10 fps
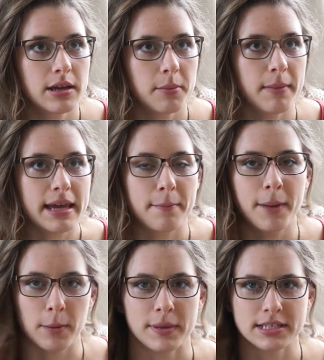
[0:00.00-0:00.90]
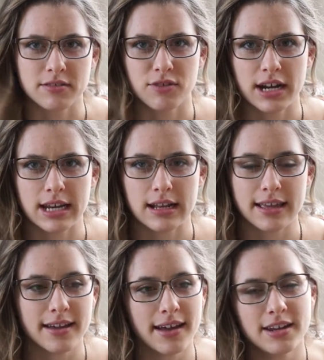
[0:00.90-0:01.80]
make a purpose of writing.
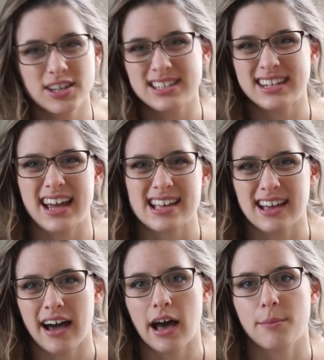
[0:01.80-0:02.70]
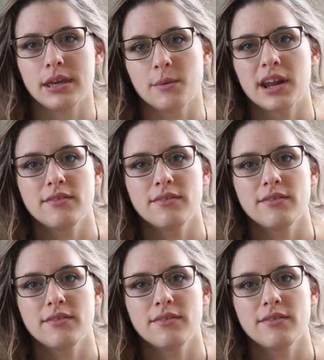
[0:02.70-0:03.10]
Like, I kind of just did it as a hobby when I